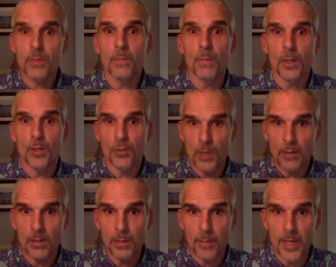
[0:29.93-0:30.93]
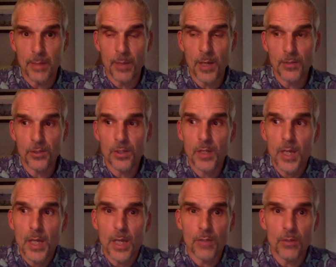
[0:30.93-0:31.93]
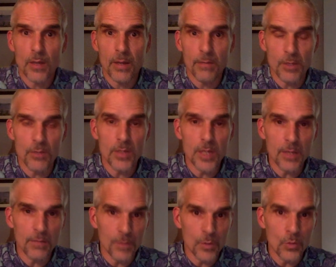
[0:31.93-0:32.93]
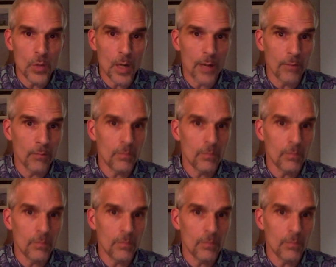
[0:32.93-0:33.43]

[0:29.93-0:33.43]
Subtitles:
but generally many months. And so I have a unique view on